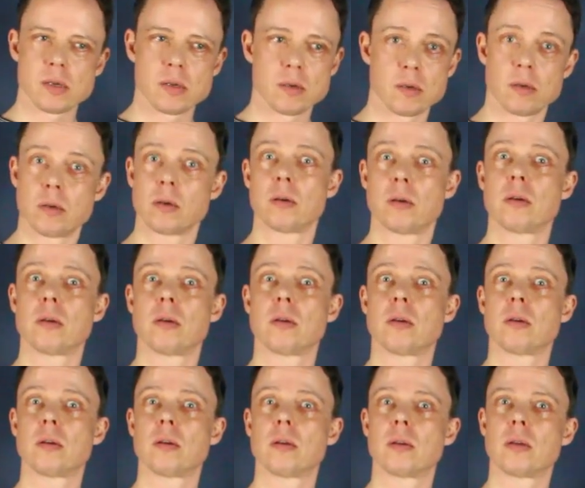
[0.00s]

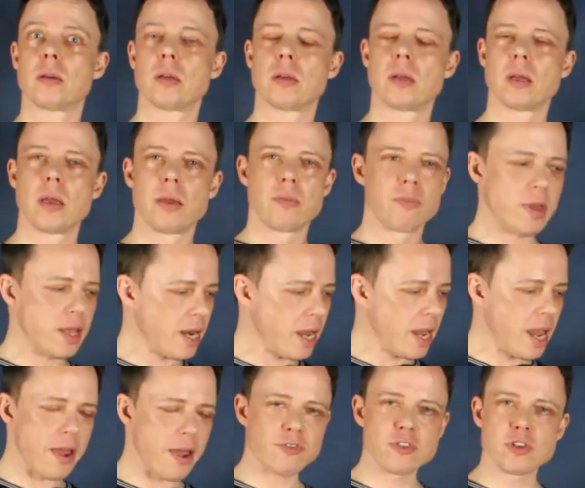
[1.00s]
Then I
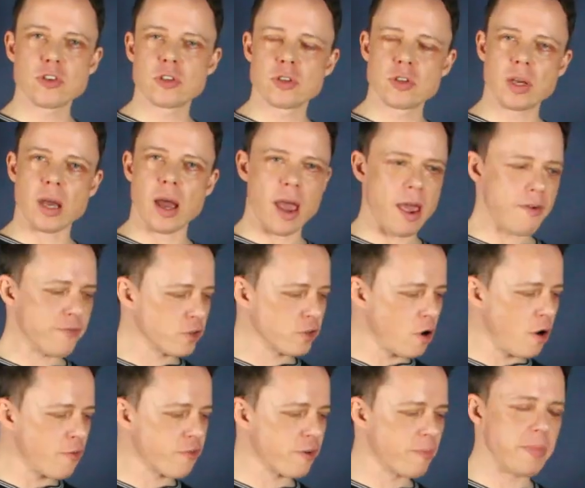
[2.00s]
have to
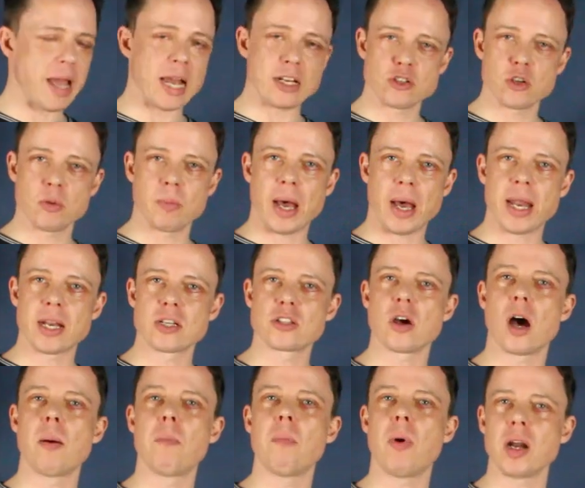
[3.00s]
go from natural minor to
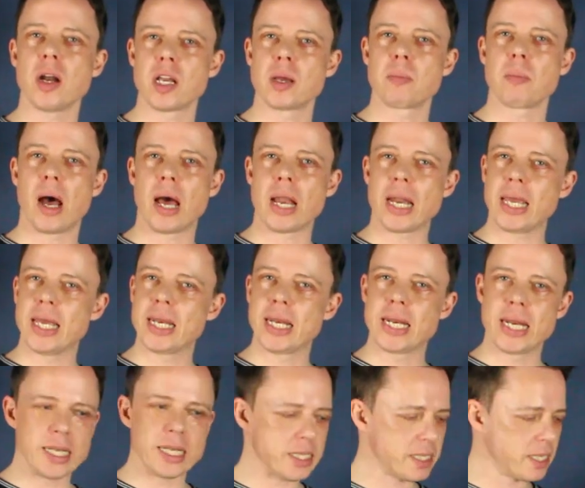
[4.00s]
harmonic minor in an
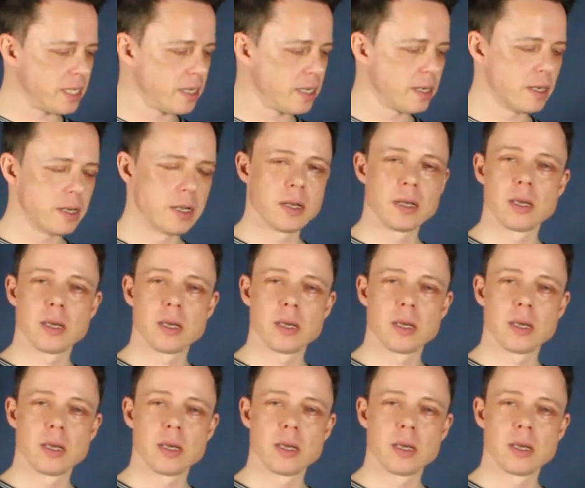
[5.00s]
instant.